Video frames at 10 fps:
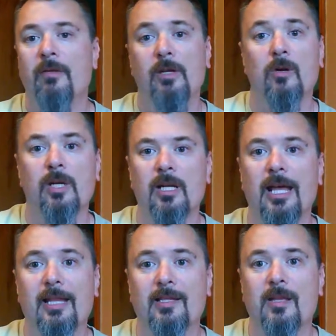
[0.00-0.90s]
you don't get
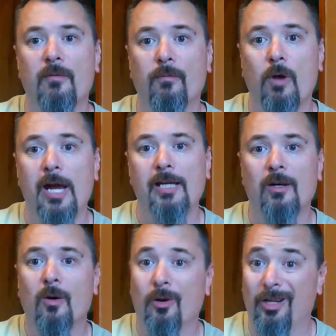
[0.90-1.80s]
that stuff right,
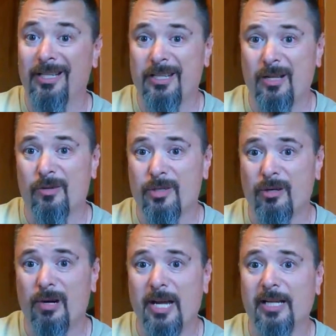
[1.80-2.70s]
or at least close
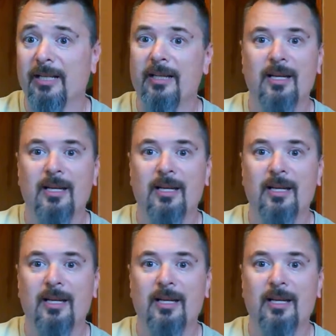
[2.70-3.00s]
to right,